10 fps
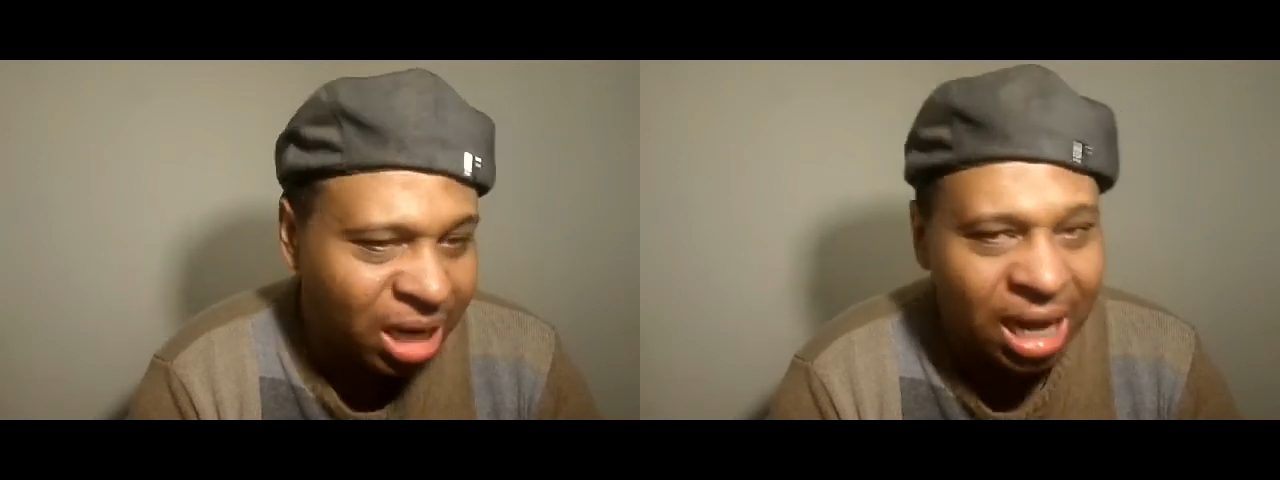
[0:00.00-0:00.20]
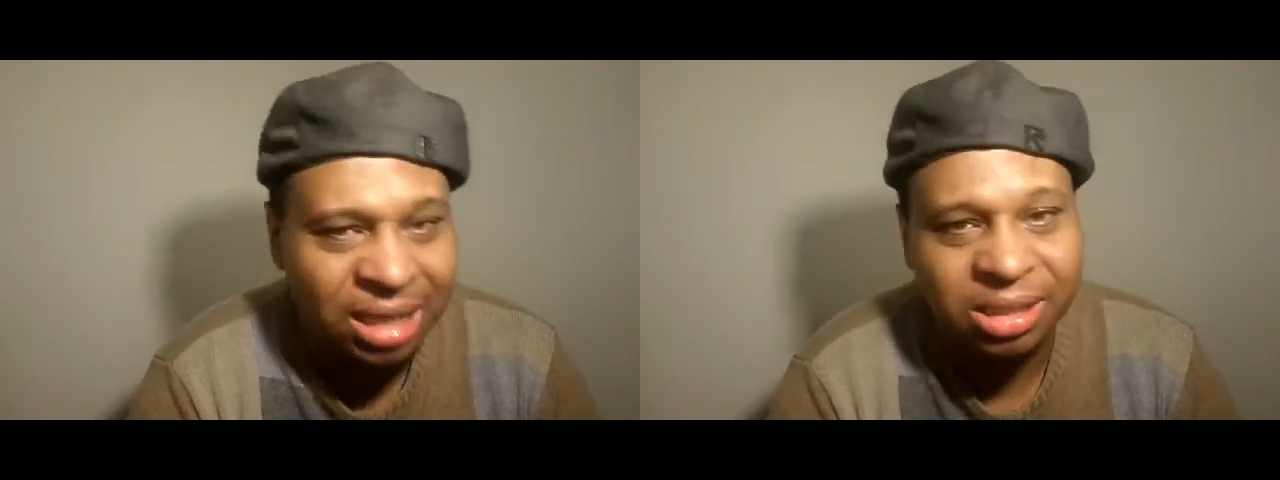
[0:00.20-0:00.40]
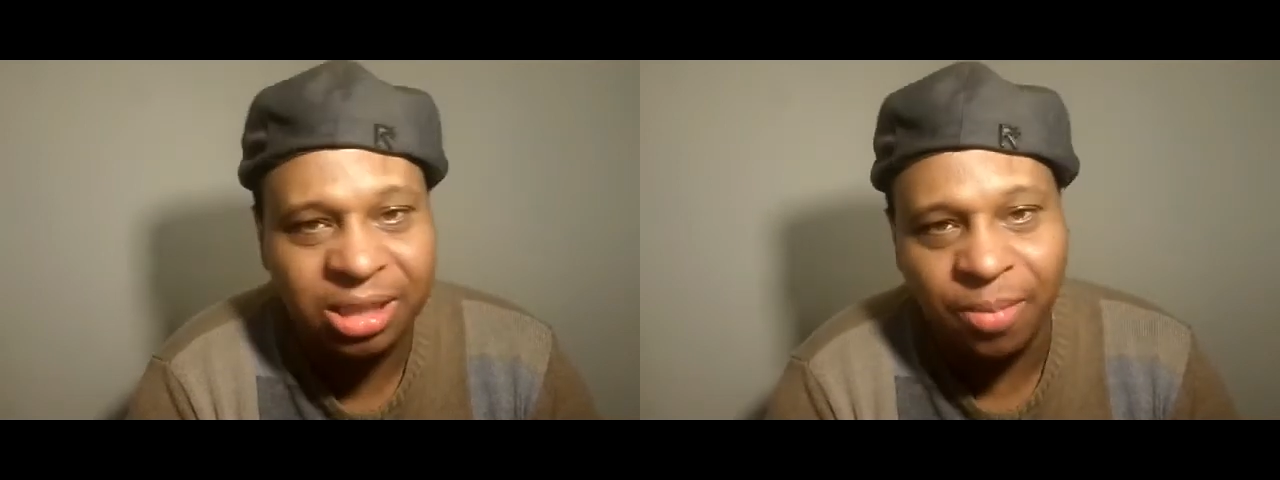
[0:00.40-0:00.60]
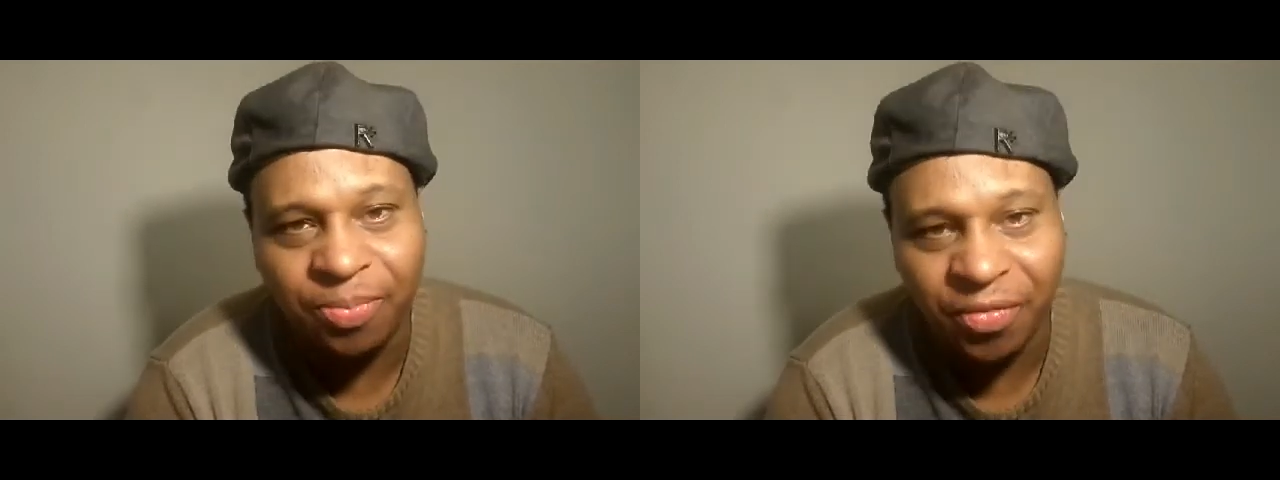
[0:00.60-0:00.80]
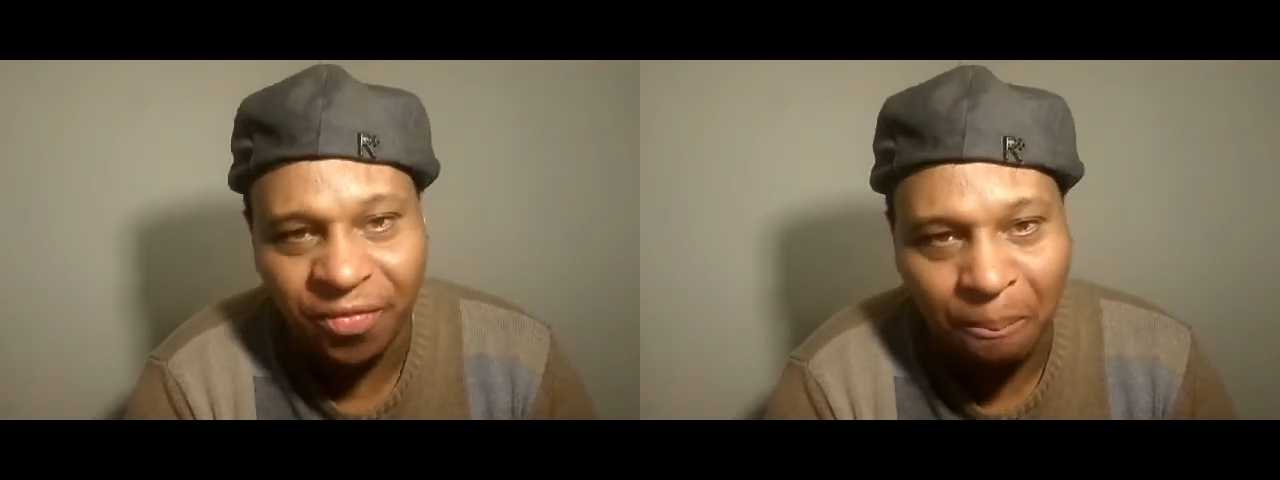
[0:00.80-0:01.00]

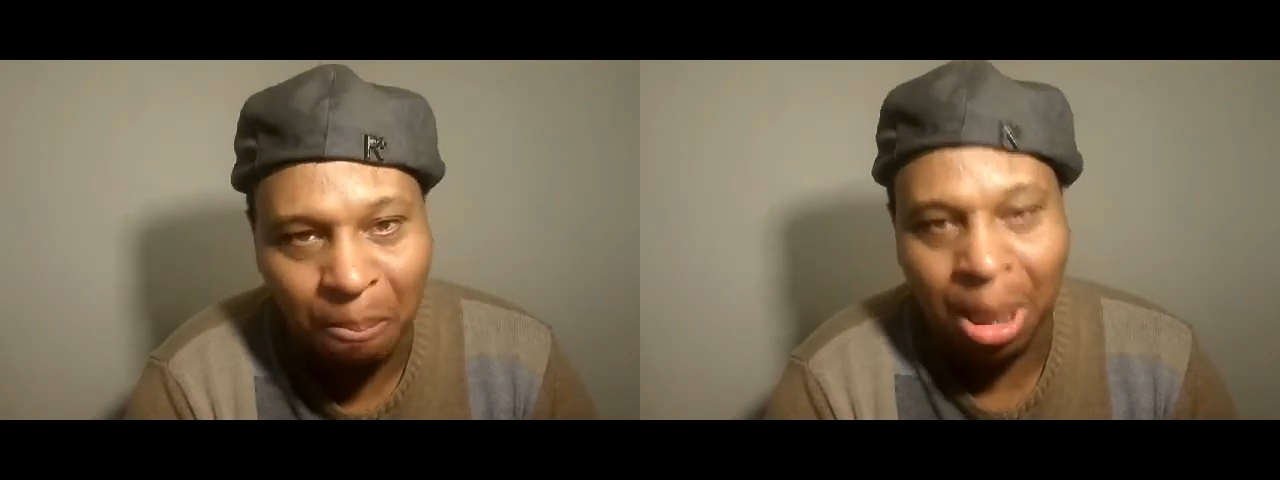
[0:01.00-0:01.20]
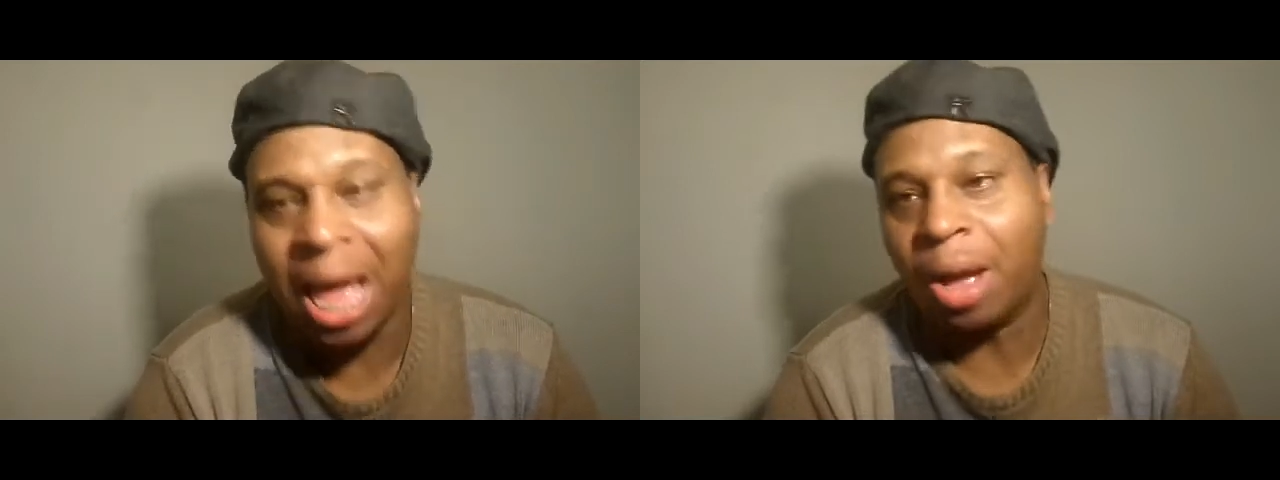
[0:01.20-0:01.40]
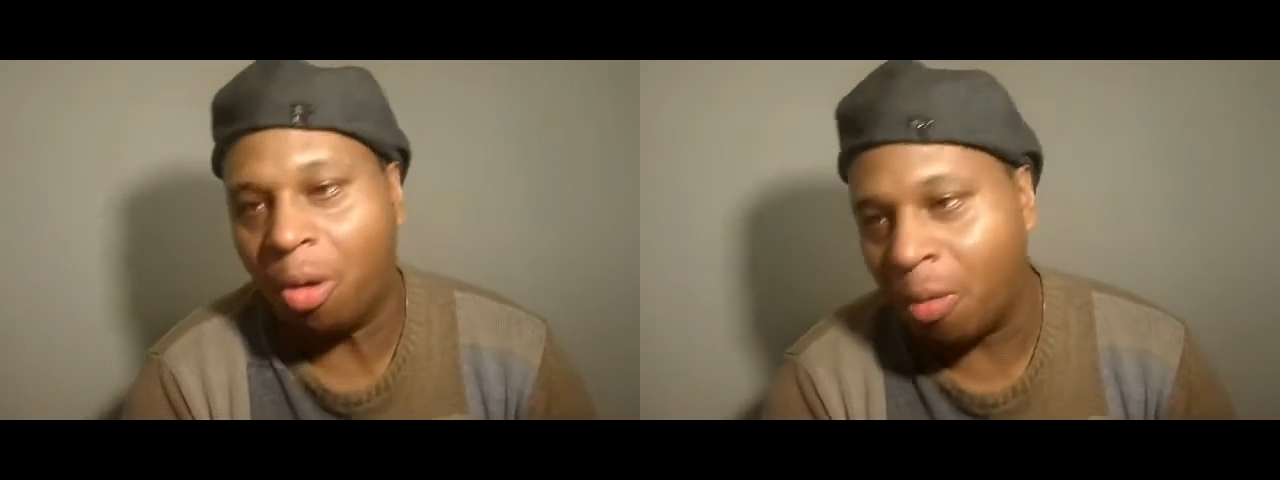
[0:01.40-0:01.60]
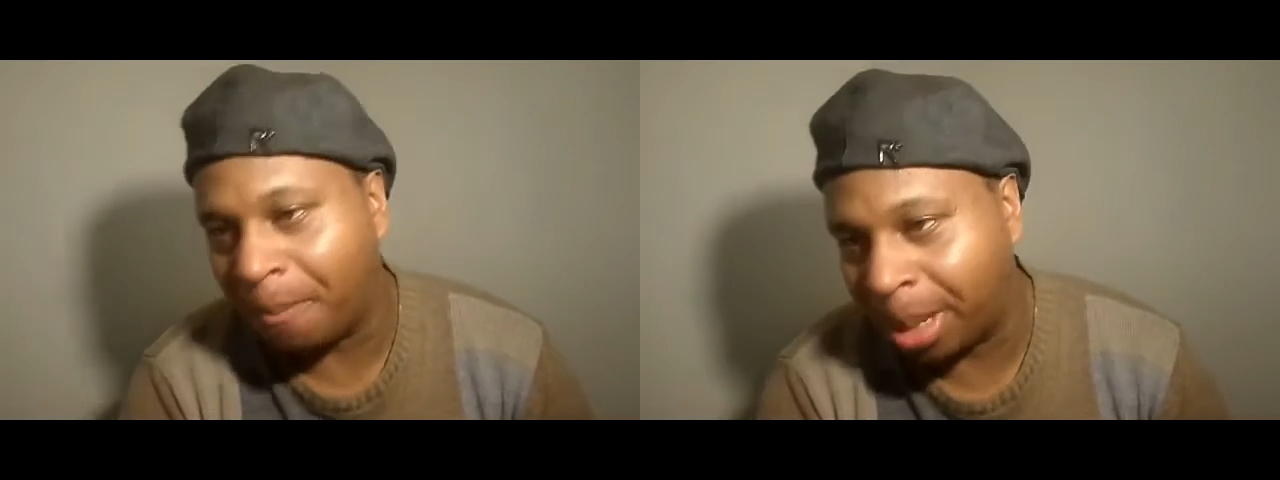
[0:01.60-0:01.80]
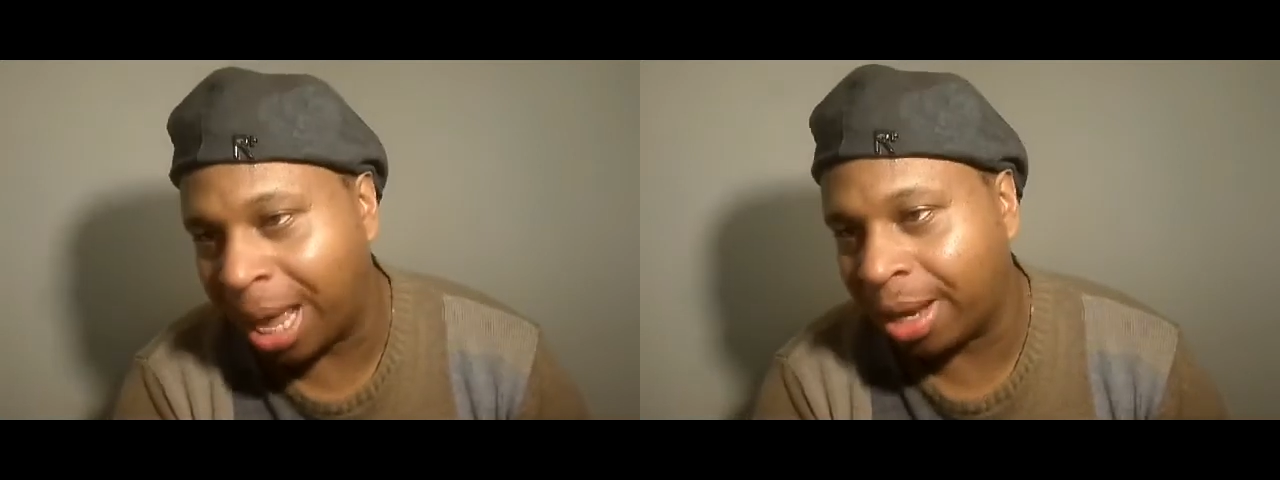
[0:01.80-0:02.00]
concept of black
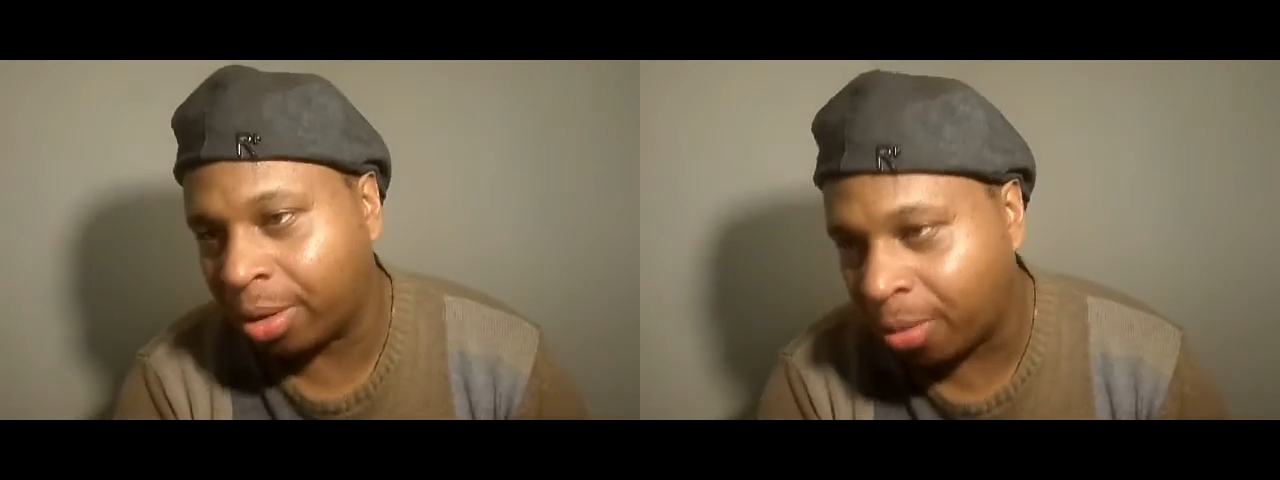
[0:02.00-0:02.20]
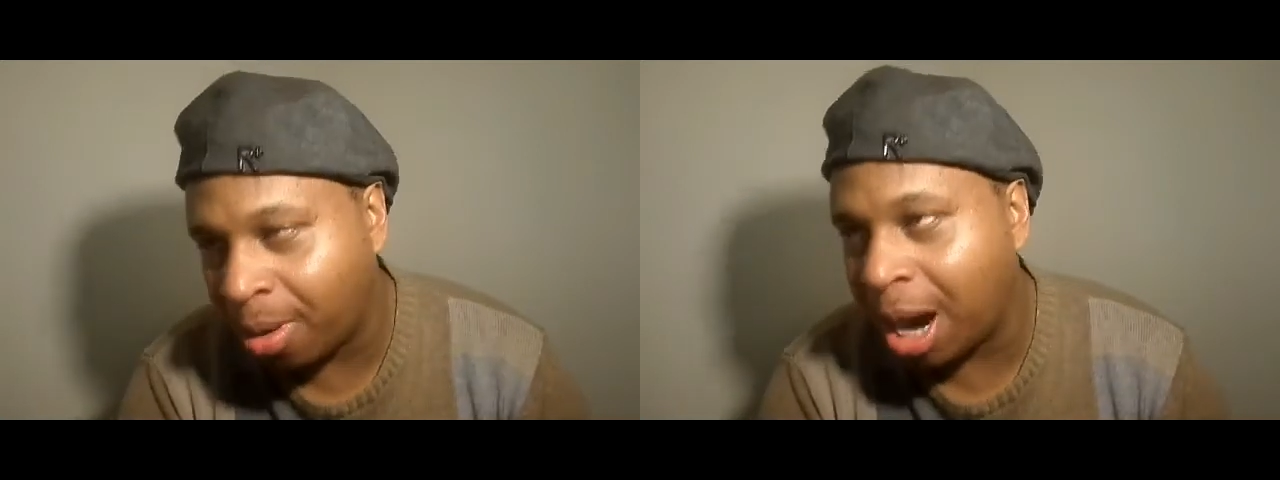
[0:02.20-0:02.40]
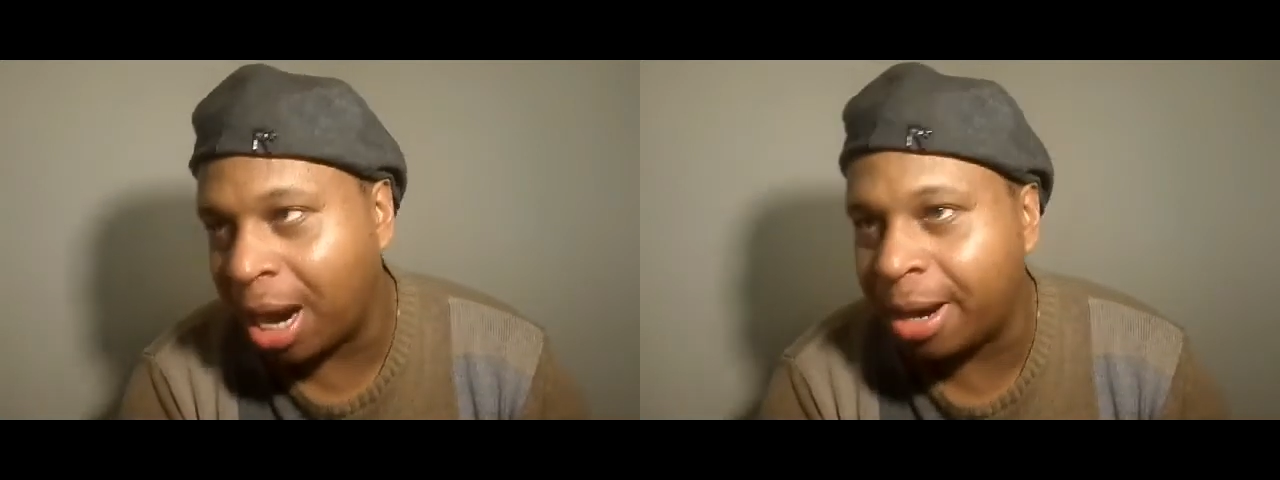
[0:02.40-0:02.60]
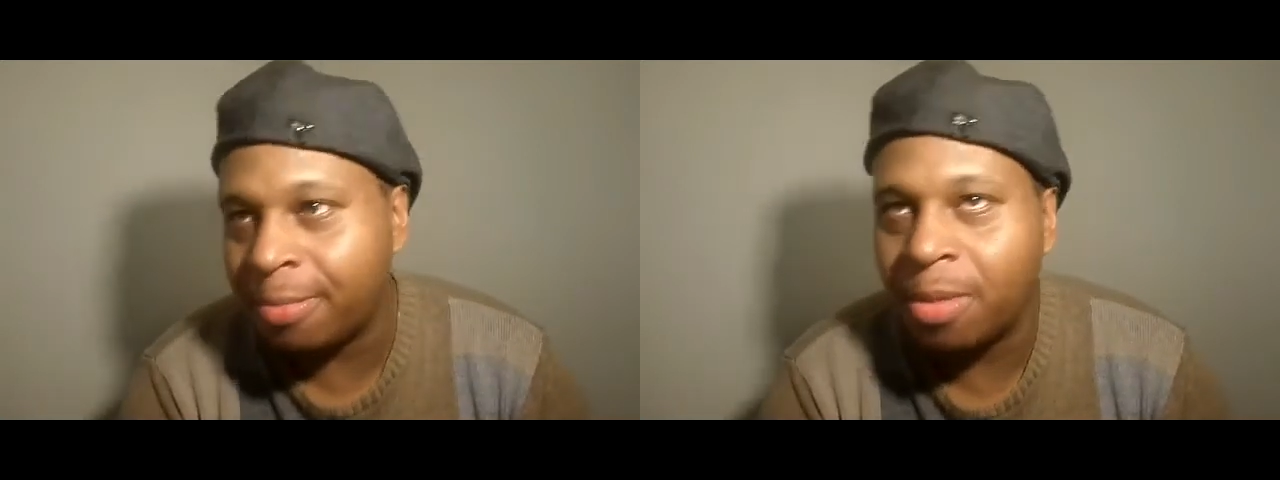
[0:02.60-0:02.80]
on black crime,